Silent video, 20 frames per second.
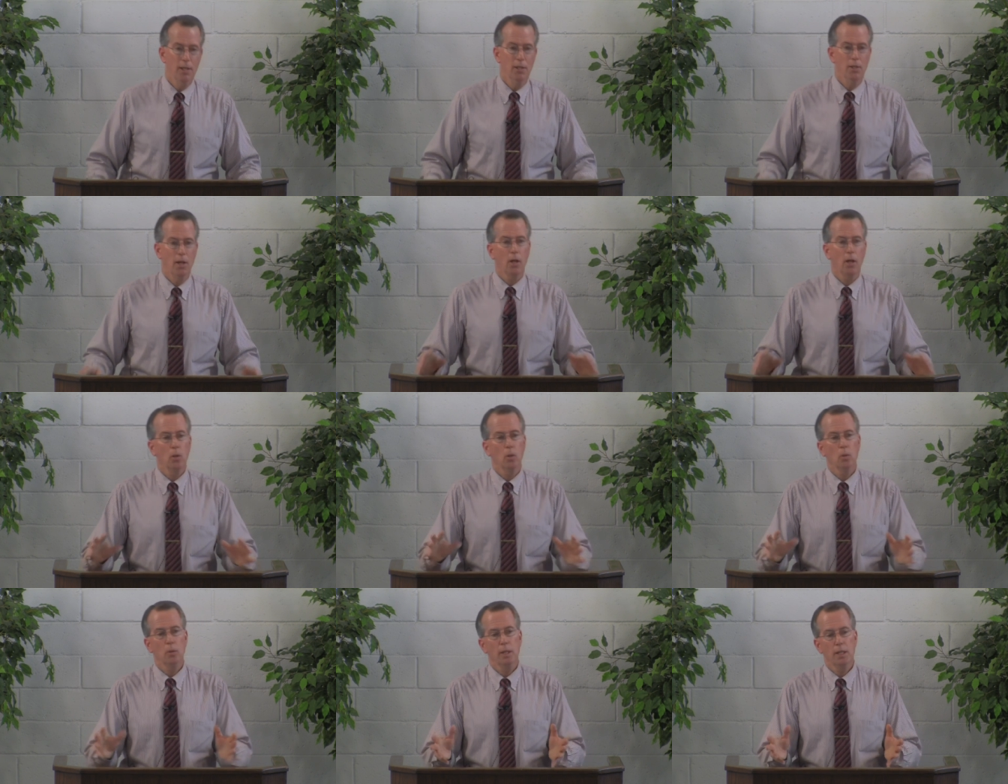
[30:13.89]

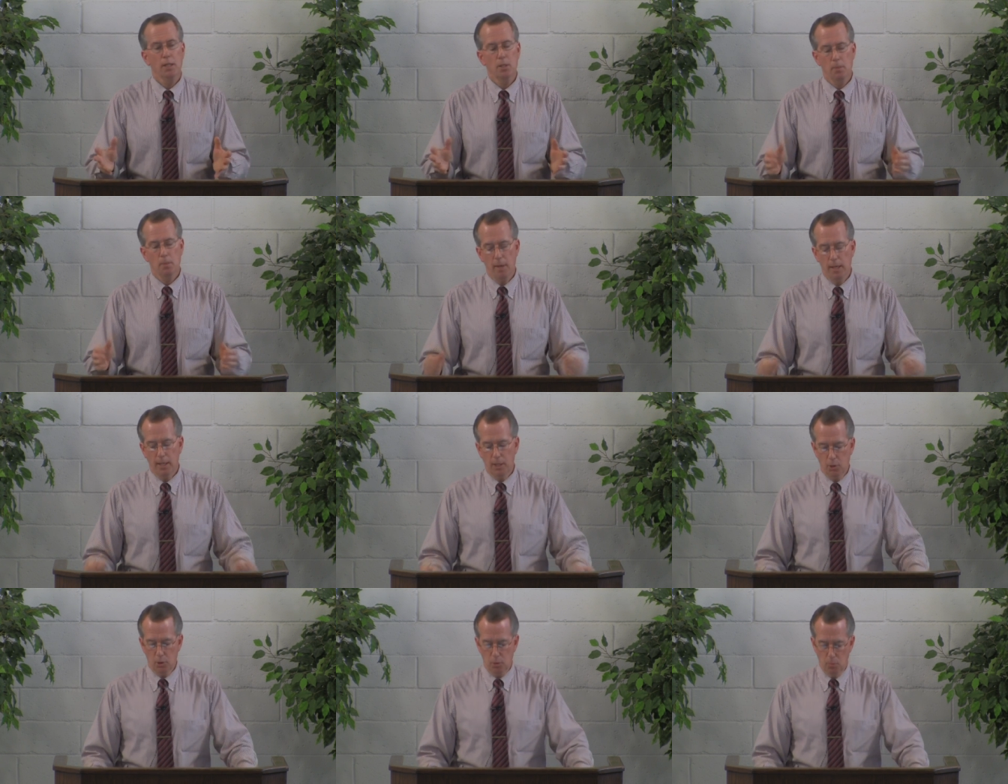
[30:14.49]
not only to
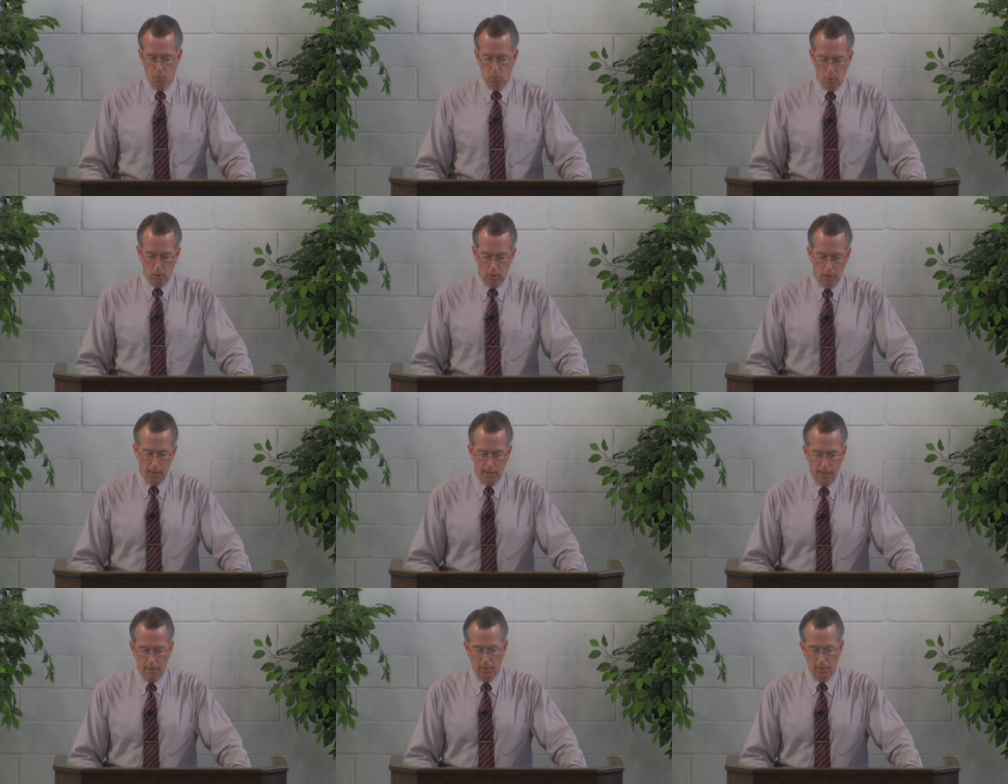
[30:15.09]
make us more
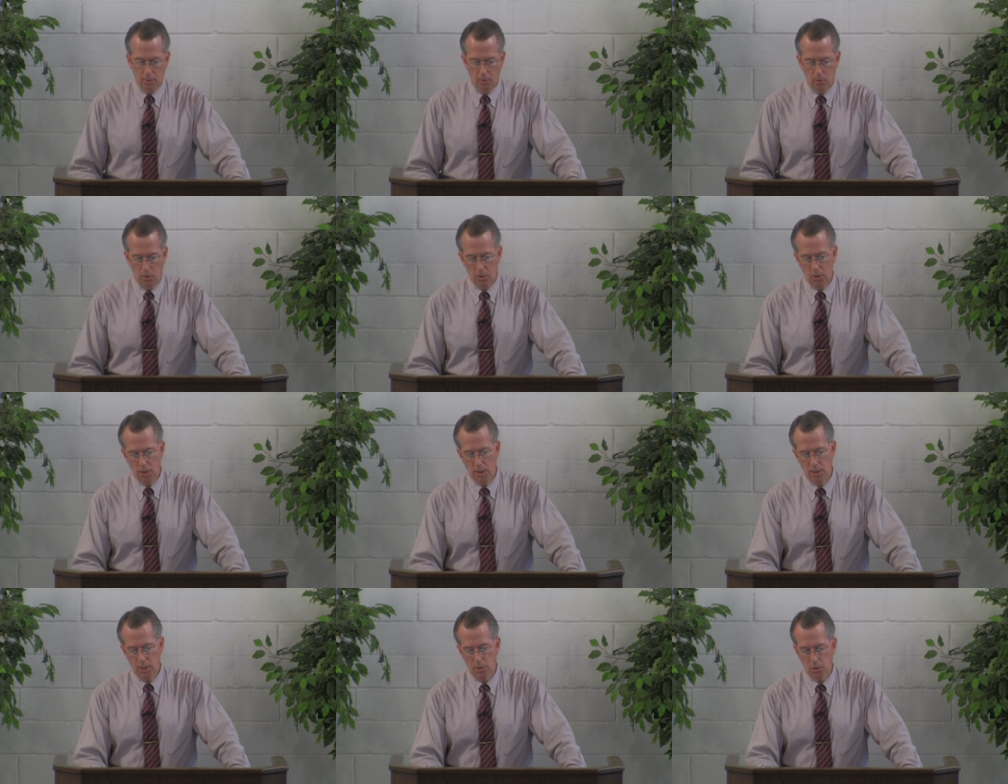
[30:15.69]
like the Lord
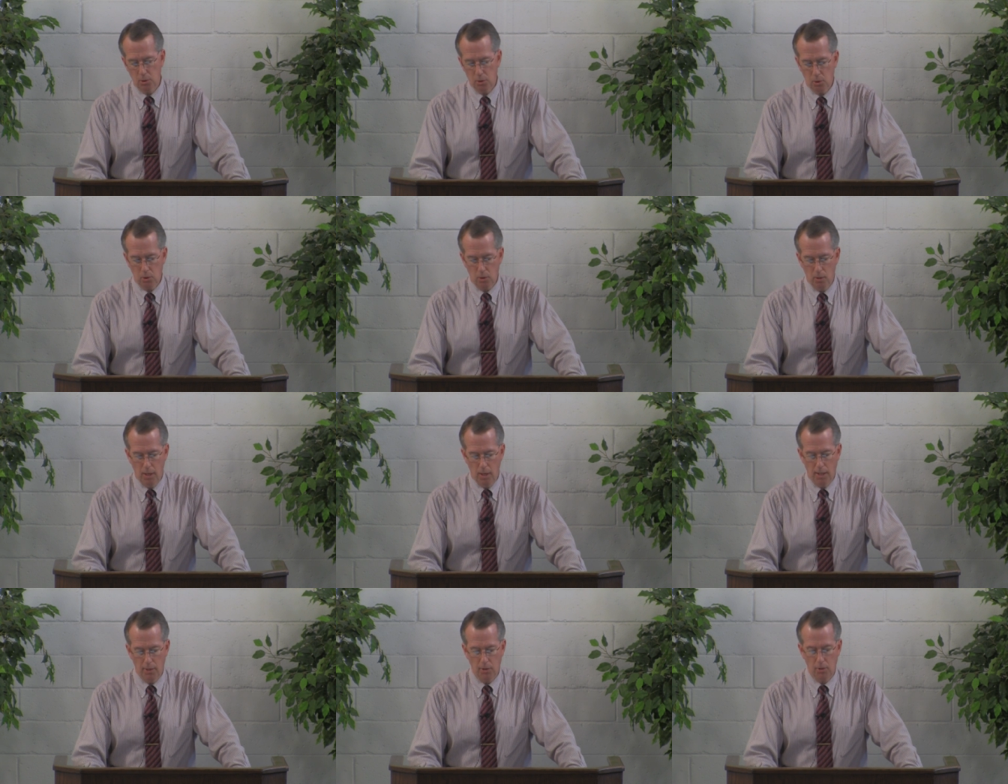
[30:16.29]
Jesus
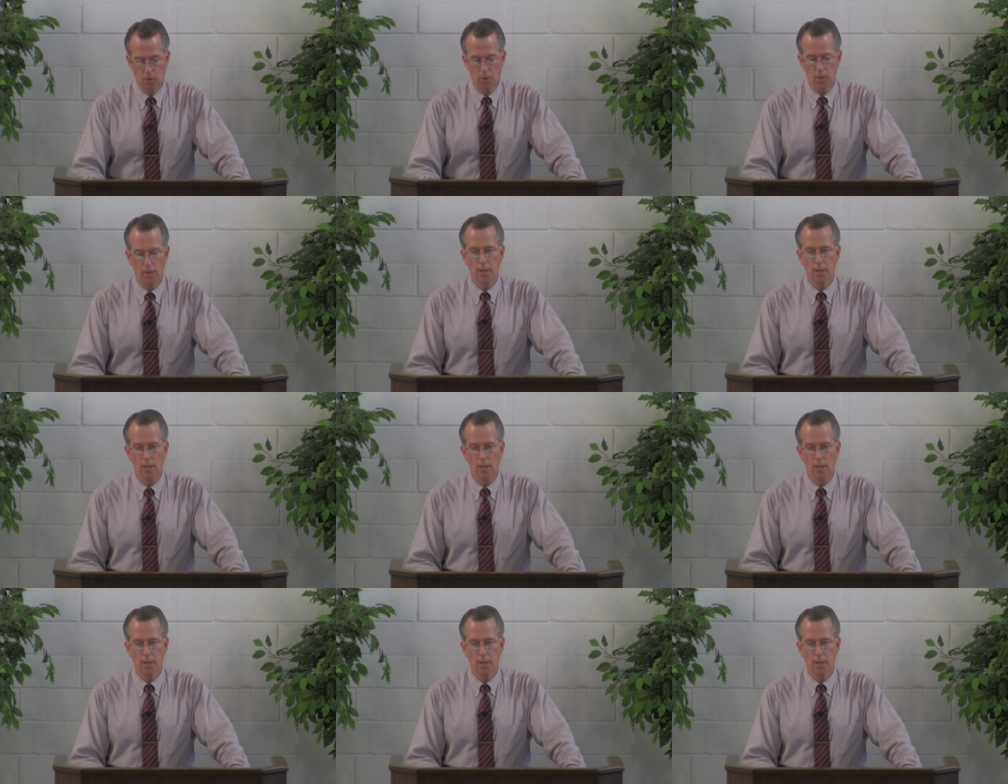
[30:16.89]
Christ,